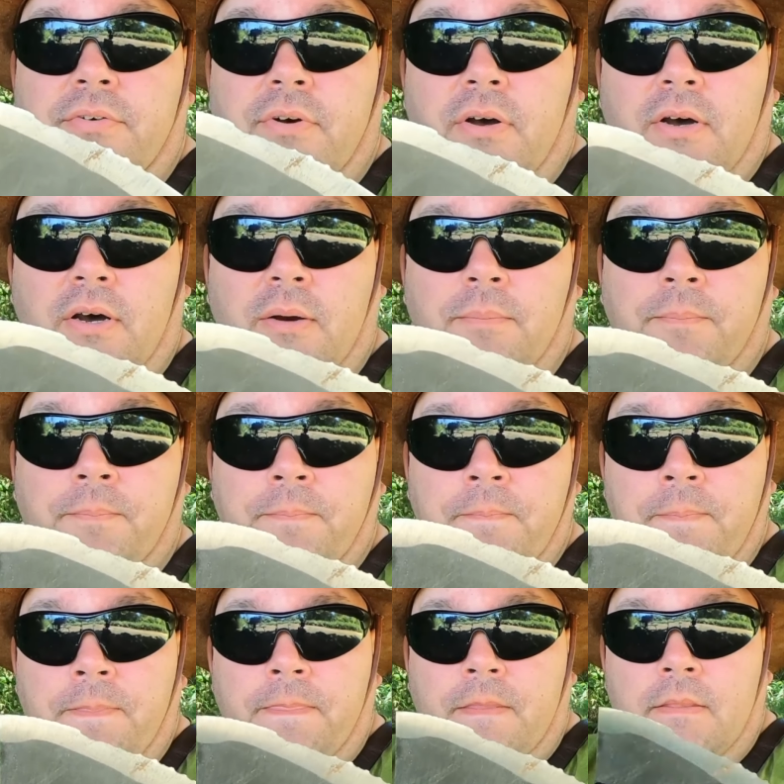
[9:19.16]

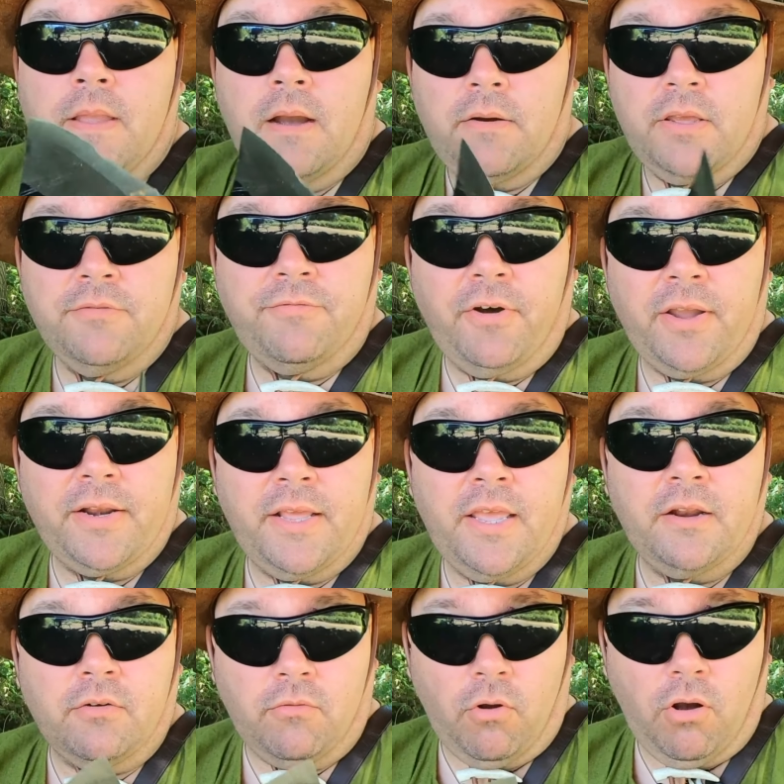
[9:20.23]
Now, if I had
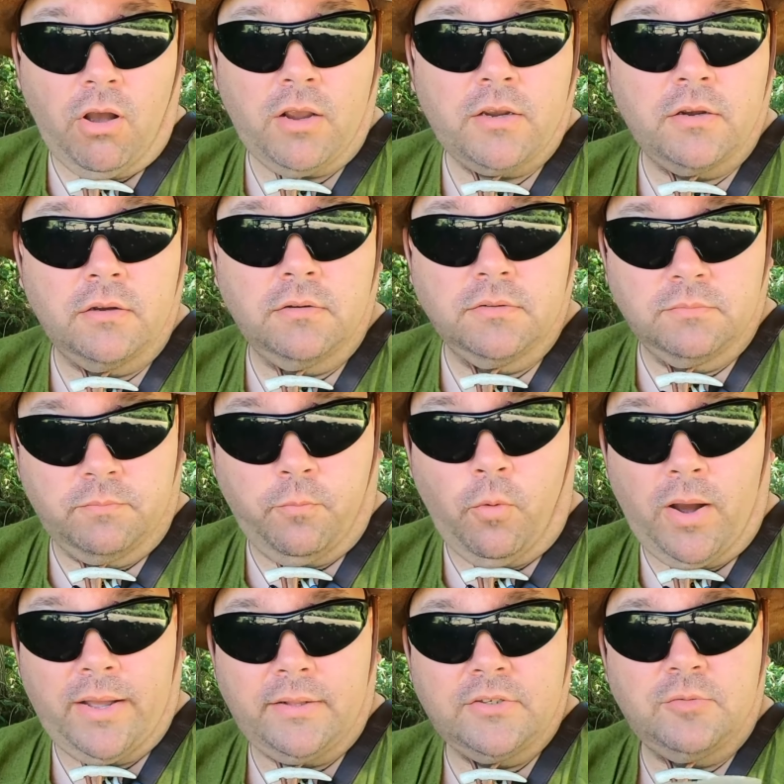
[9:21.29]
hit a rock
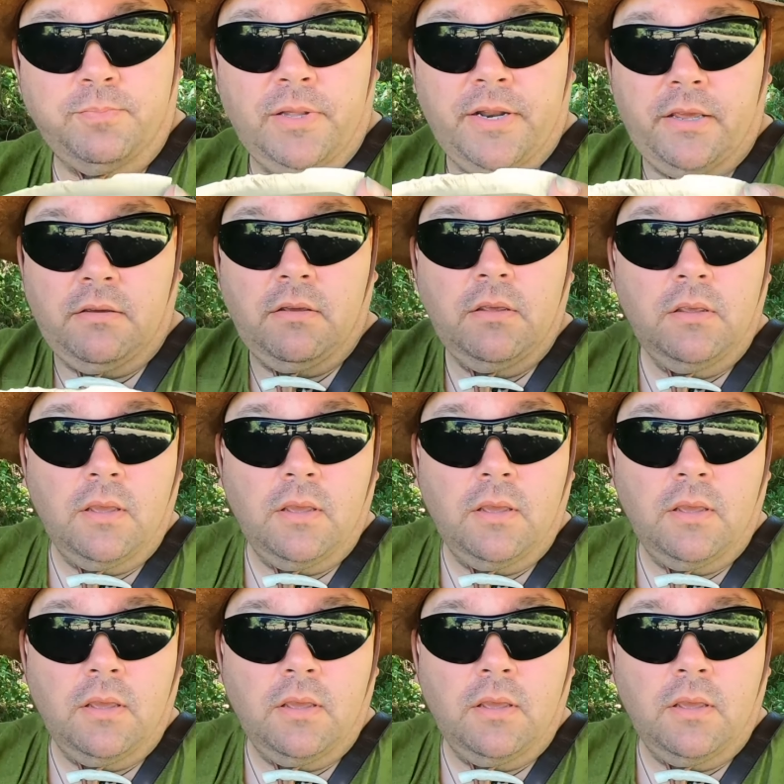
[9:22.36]
while splitting,